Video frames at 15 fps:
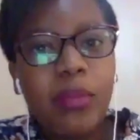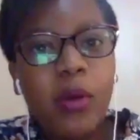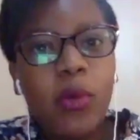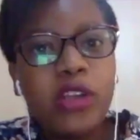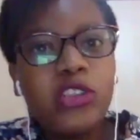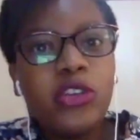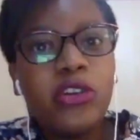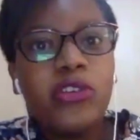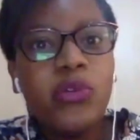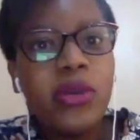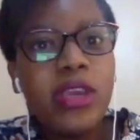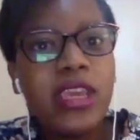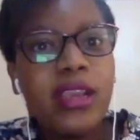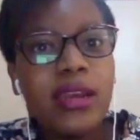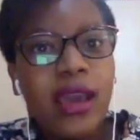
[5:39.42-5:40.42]
But what you're
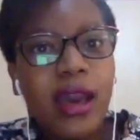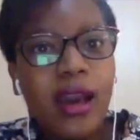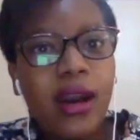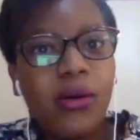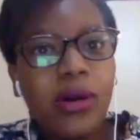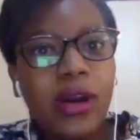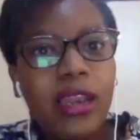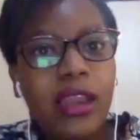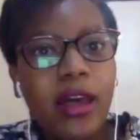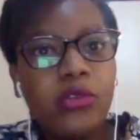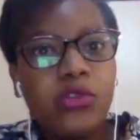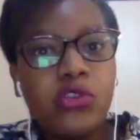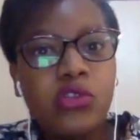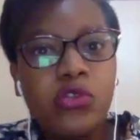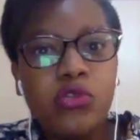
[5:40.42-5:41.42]
doing now
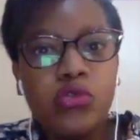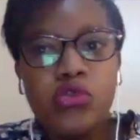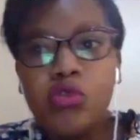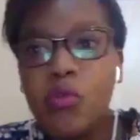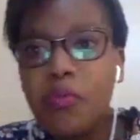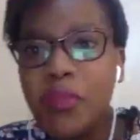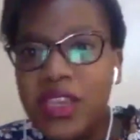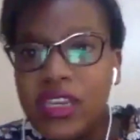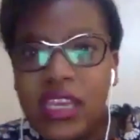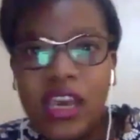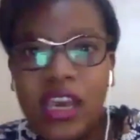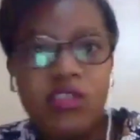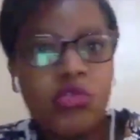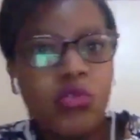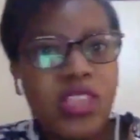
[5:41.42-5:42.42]
allows you to do
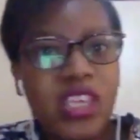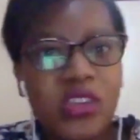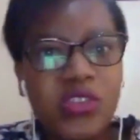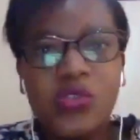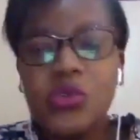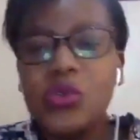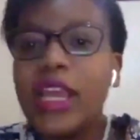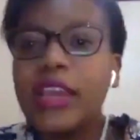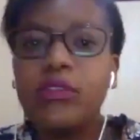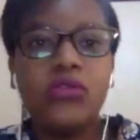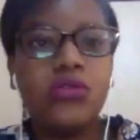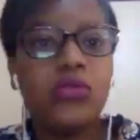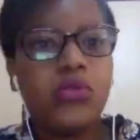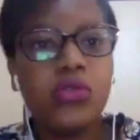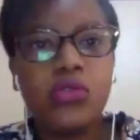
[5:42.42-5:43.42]
media, do this, to like
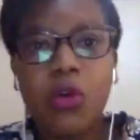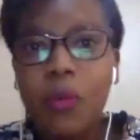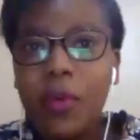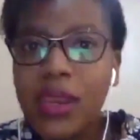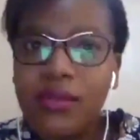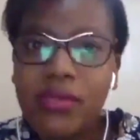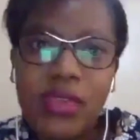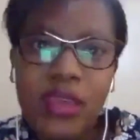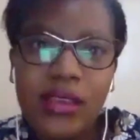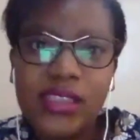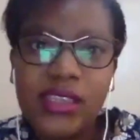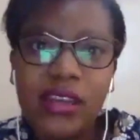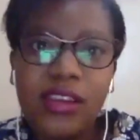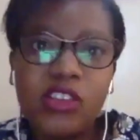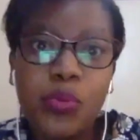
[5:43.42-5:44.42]
do so many things
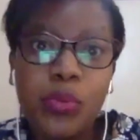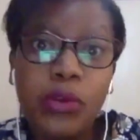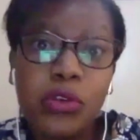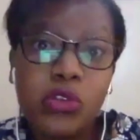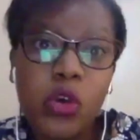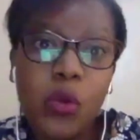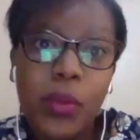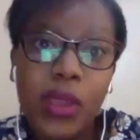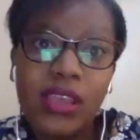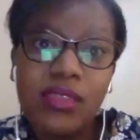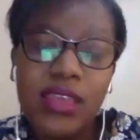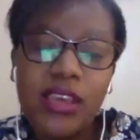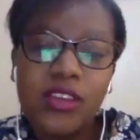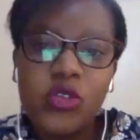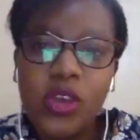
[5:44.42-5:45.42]
and explore so many
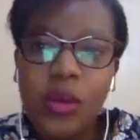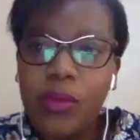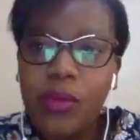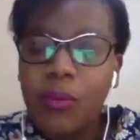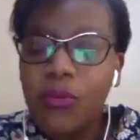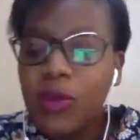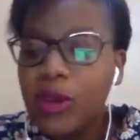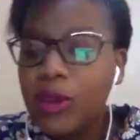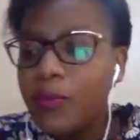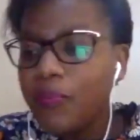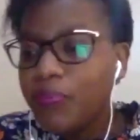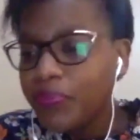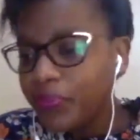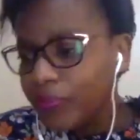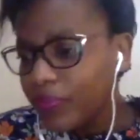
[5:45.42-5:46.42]
things. So I'm really,
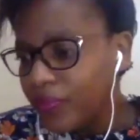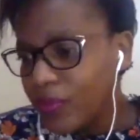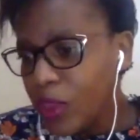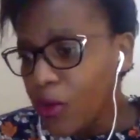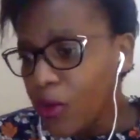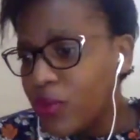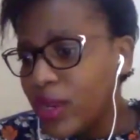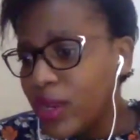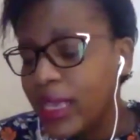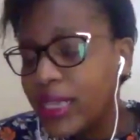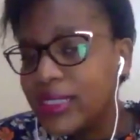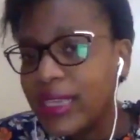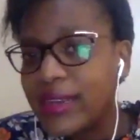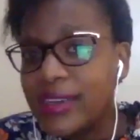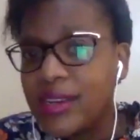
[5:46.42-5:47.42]
really
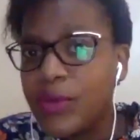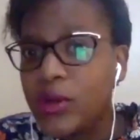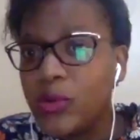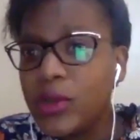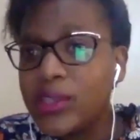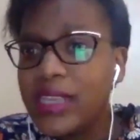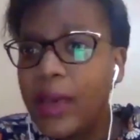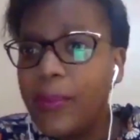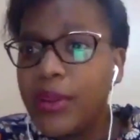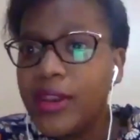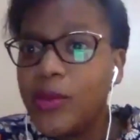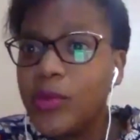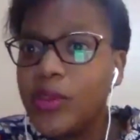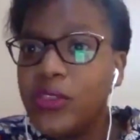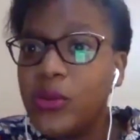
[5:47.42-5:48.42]
excited about what's
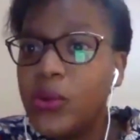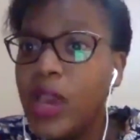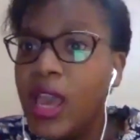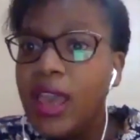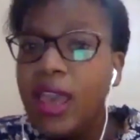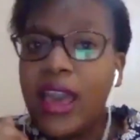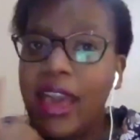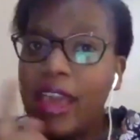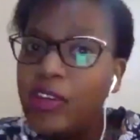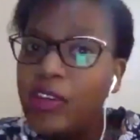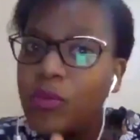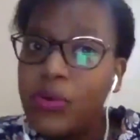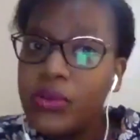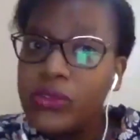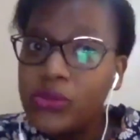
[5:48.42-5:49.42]
happening with you. And your
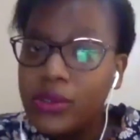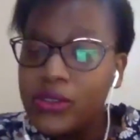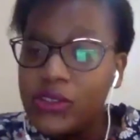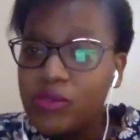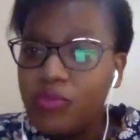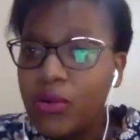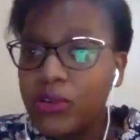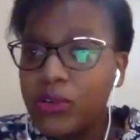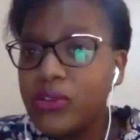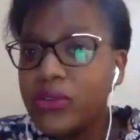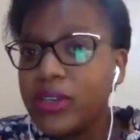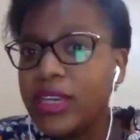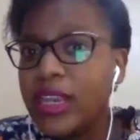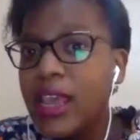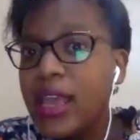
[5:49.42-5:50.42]
boss was spot
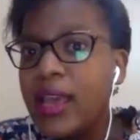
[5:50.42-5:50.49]
on.